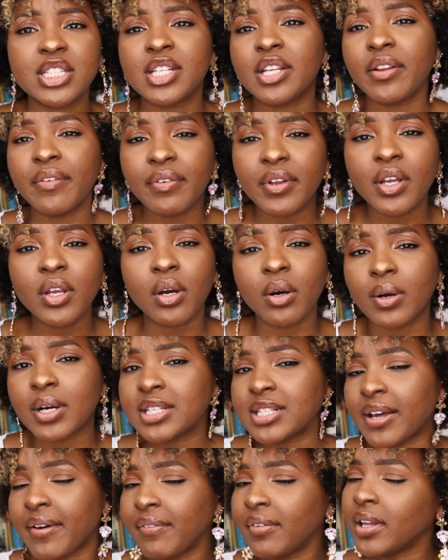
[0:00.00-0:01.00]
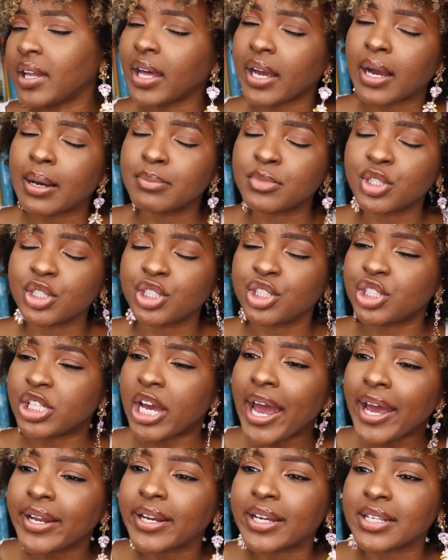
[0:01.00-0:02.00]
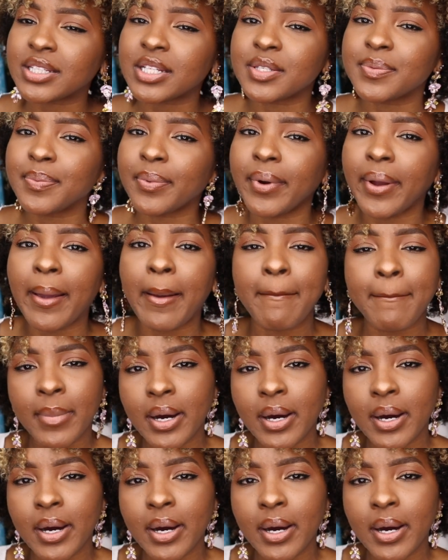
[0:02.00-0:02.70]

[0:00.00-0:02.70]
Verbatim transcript: into the video, because I feel like I'm just chatting at this point,